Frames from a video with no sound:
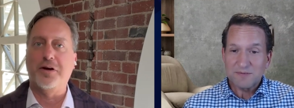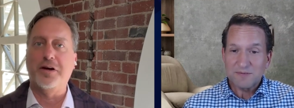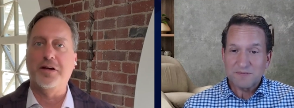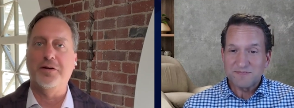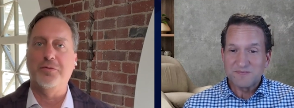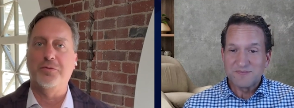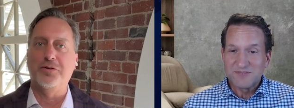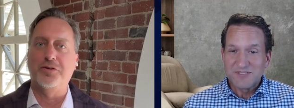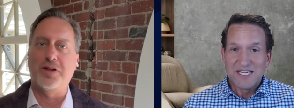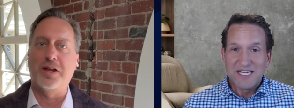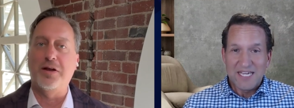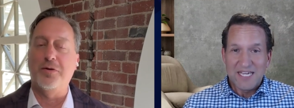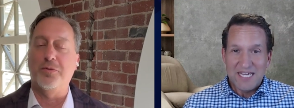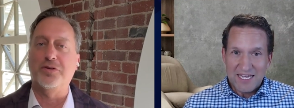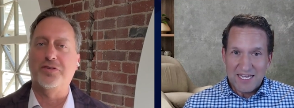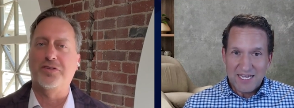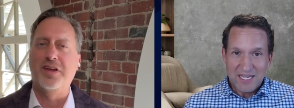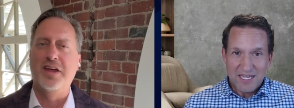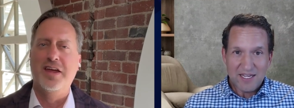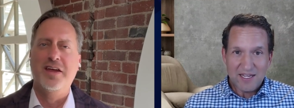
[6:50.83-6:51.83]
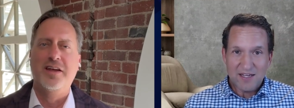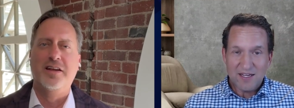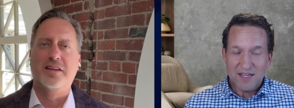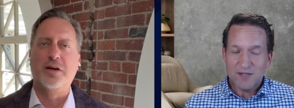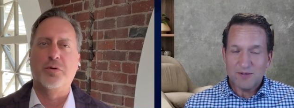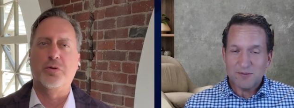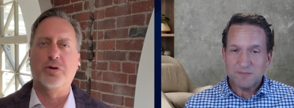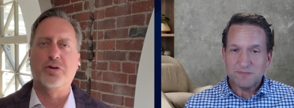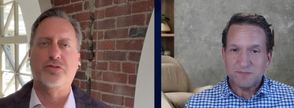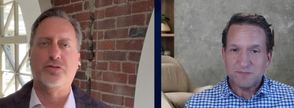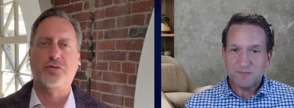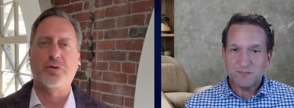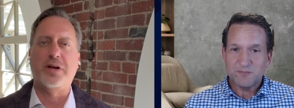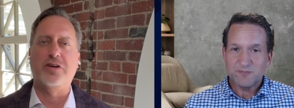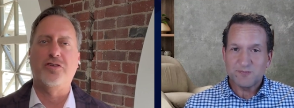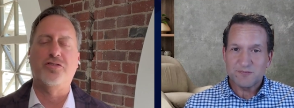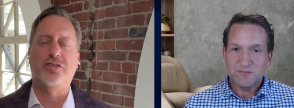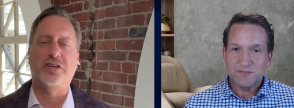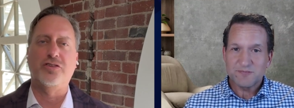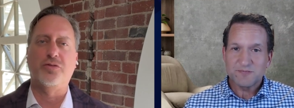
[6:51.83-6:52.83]
Speaker 1: right? It was, and it was, there were
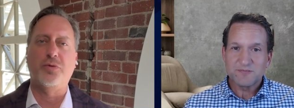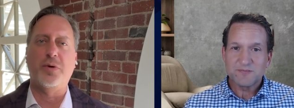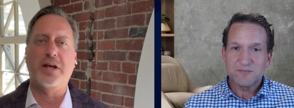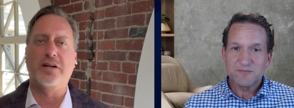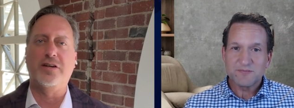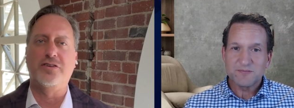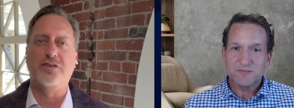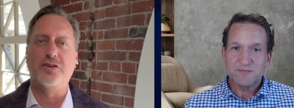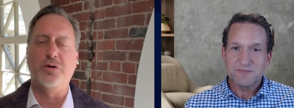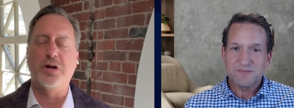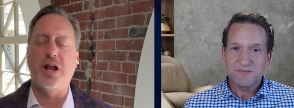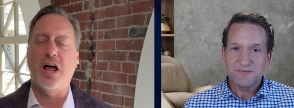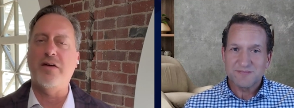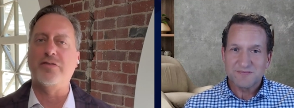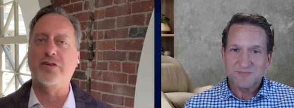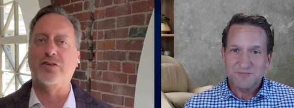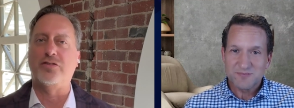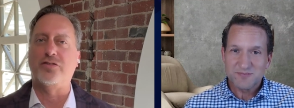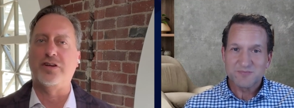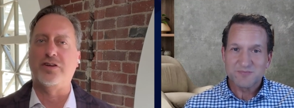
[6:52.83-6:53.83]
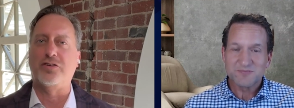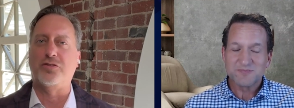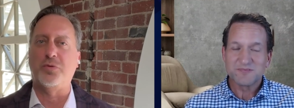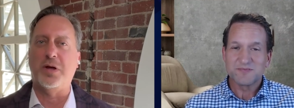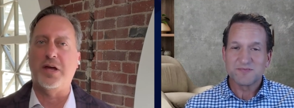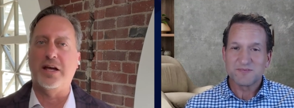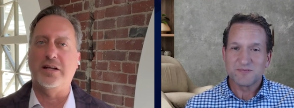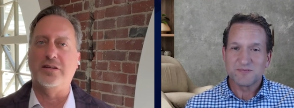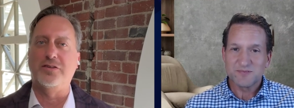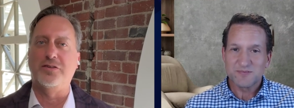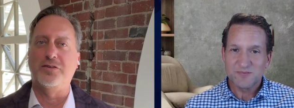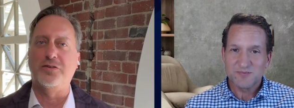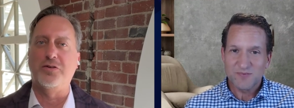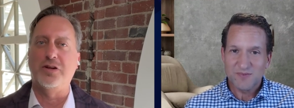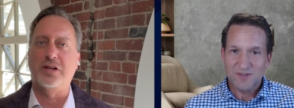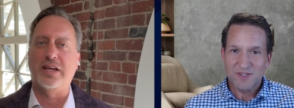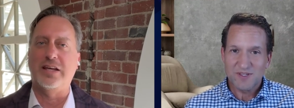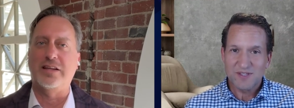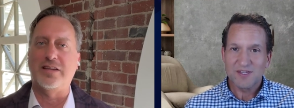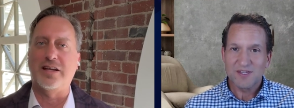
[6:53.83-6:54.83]
strange things we had to do and obvious things we had to do
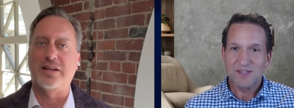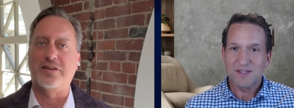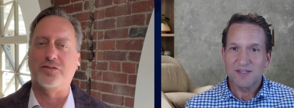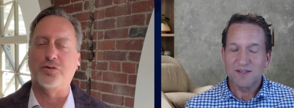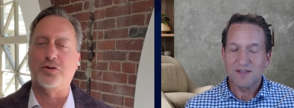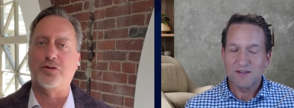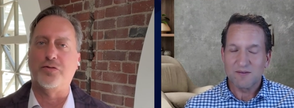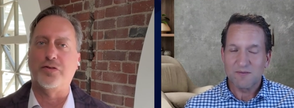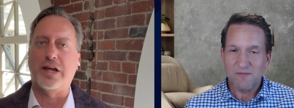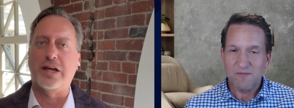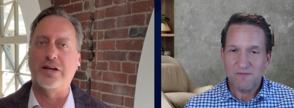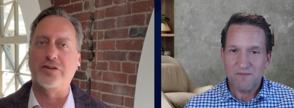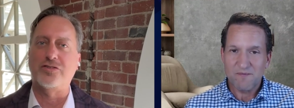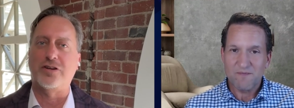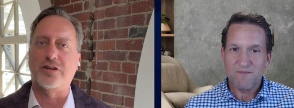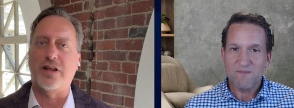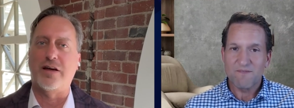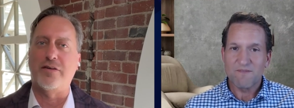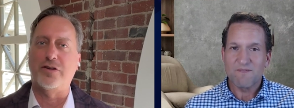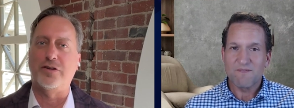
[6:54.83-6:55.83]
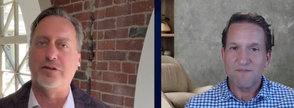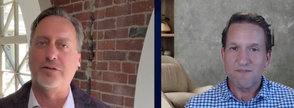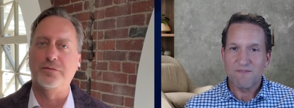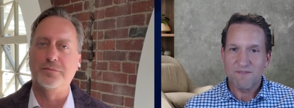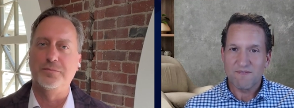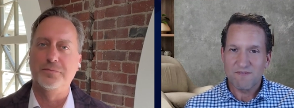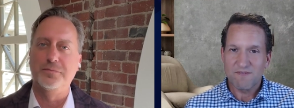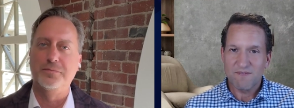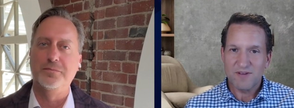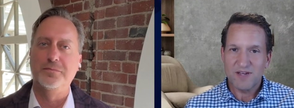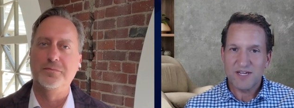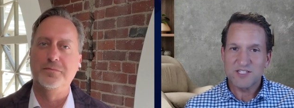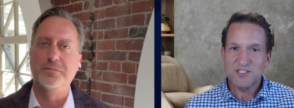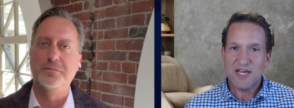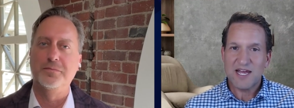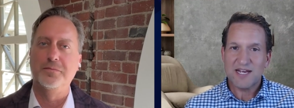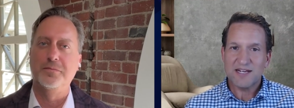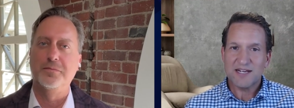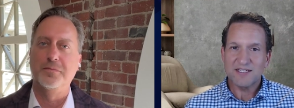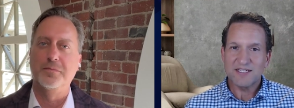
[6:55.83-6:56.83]
to hit that certification level.
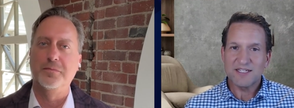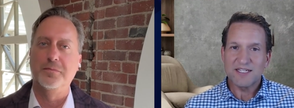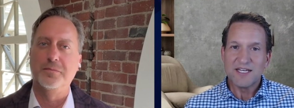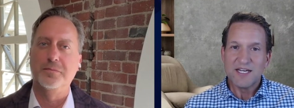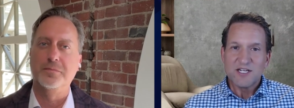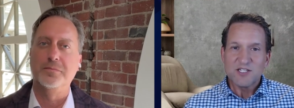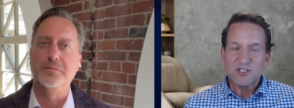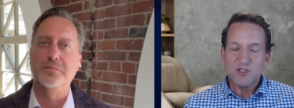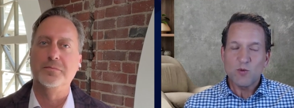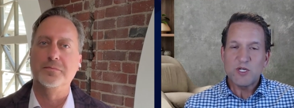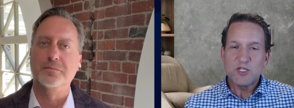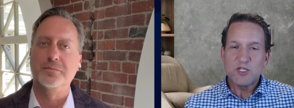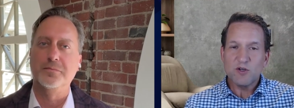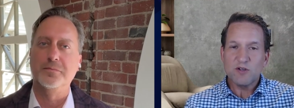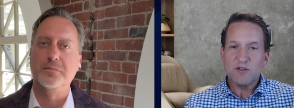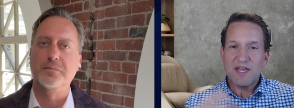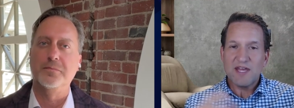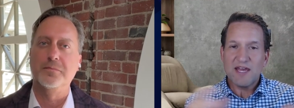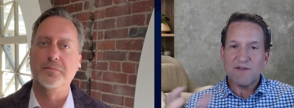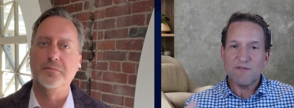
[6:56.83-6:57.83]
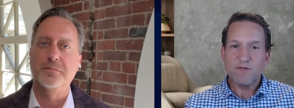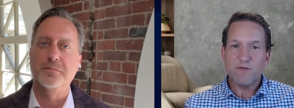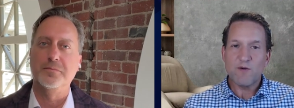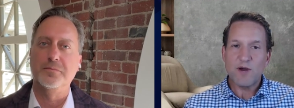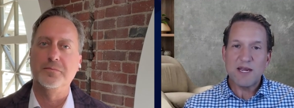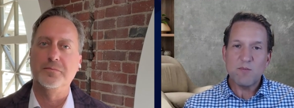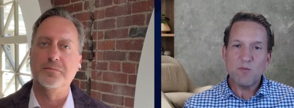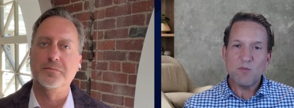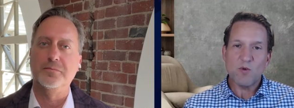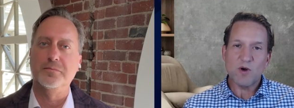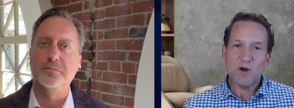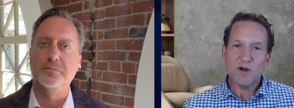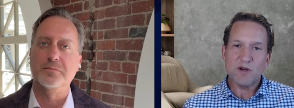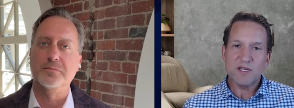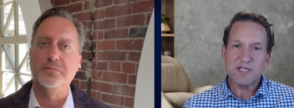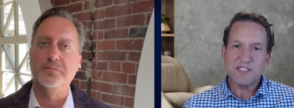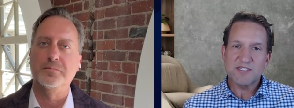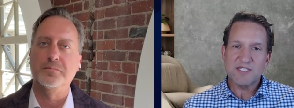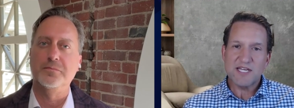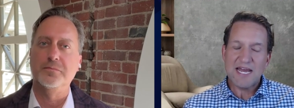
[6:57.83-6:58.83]
Speaker 2: Exactly. So we took that
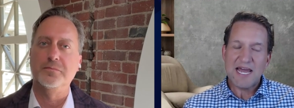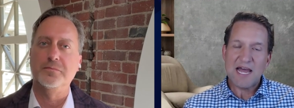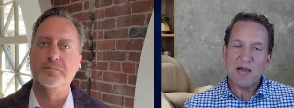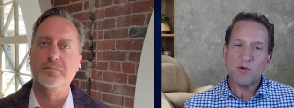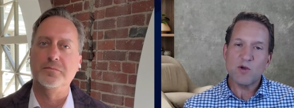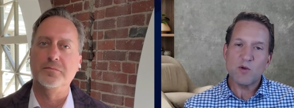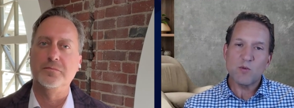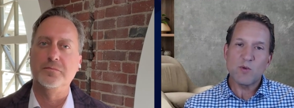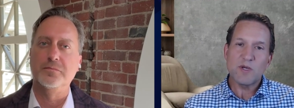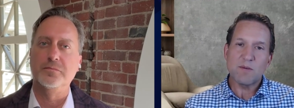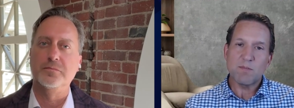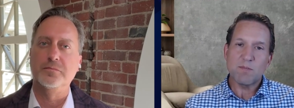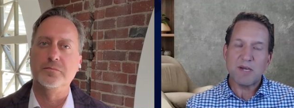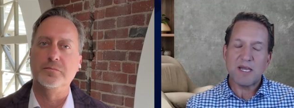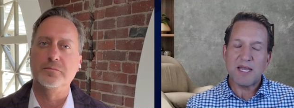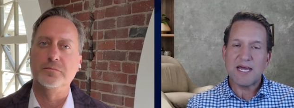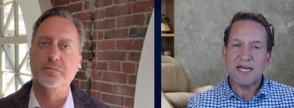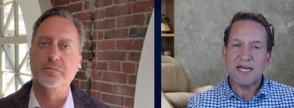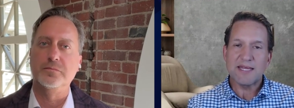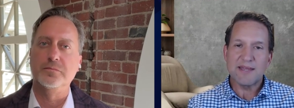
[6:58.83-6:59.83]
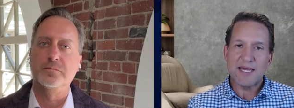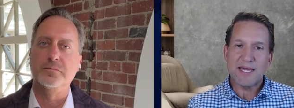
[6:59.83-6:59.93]
framework and said, how can we apply